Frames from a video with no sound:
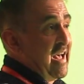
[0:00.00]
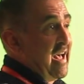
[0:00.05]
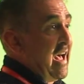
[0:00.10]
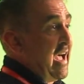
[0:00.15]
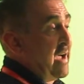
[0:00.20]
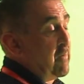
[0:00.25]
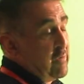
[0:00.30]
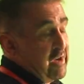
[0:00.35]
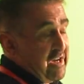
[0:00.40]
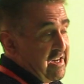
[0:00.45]

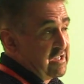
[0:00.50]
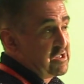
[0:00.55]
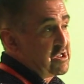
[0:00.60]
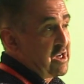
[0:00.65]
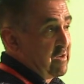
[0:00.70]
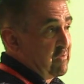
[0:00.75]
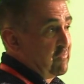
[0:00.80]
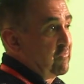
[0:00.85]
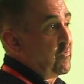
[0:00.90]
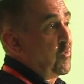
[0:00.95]
and we need
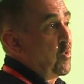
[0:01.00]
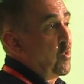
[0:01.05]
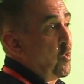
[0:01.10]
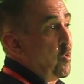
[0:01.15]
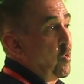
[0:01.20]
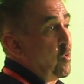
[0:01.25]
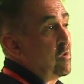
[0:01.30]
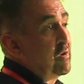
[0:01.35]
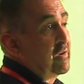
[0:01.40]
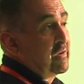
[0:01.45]
Channel
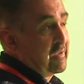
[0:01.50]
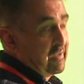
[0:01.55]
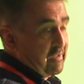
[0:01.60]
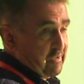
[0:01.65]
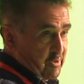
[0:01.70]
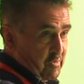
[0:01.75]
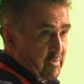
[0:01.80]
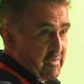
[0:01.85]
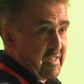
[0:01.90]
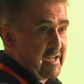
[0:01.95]
4
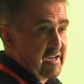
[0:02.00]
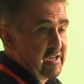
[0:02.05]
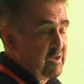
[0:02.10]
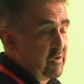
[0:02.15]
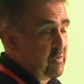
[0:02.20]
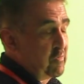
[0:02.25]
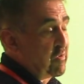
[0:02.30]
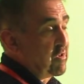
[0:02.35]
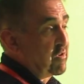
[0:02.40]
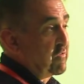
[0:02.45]
doing their
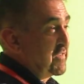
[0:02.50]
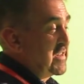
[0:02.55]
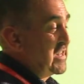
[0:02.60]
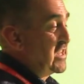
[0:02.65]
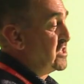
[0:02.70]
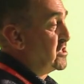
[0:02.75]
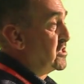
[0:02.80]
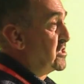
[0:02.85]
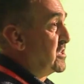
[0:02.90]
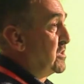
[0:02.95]
new sort of
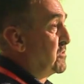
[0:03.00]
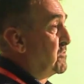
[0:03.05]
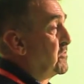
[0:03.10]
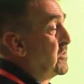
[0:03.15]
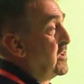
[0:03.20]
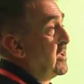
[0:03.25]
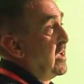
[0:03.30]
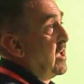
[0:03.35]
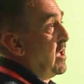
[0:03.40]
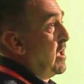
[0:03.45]
initiative,
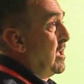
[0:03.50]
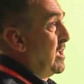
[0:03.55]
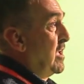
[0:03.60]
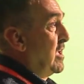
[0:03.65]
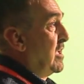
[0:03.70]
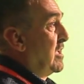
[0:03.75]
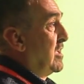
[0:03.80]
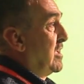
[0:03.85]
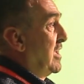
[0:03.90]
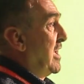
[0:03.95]

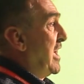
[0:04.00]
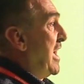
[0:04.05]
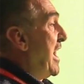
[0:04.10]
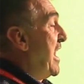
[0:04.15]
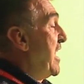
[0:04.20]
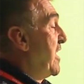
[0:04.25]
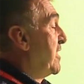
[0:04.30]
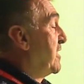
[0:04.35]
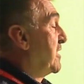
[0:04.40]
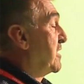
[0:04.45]

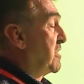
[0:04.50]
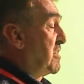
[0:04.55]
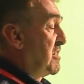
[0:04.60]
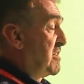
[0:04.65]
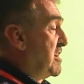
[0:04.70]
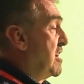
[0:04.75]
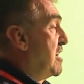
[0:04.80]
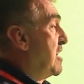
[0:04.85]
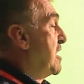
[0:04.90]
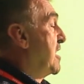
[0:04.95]
and
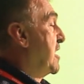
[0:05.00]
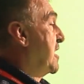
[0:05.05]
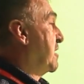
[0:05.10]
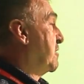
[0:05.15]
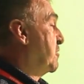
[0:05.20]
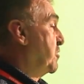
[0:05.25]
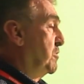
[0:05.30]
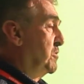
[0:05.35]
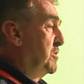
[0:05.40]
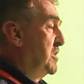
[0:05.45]
Sky,
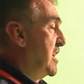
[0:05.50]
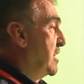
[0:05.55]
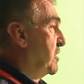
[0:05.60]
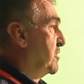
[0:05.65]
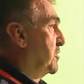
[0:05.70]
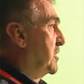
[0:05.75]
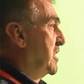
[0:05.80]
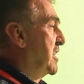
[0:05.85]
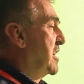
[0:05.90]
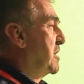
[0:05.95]
who are now
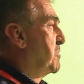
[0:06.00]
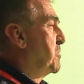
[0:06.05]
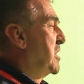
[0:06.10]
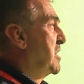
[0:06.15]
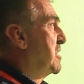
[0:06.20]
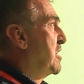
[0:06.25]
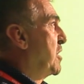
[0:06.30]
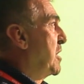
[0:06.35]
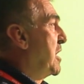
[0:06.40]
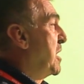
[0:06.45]
doing it. I
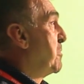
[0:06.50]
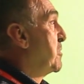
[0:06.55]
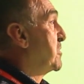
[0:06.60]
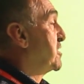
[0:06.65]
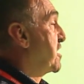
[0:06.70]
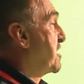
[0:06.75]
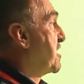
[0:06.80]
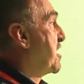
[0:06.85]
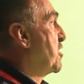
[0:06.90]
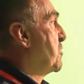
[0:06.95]
mean, I'm
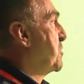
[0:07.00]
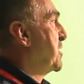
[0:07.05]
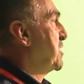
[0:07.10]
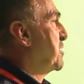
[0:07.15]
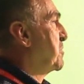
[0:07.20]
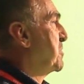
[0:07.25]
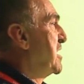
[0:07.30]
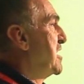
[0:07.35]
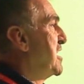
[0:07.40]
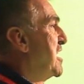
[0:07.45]
just hoping there'll
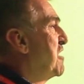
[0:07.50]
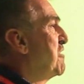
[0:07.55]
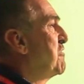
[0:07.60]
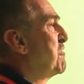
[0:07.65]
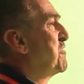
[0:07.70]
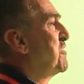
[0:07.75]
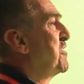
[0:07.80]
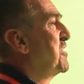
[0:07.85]
be enough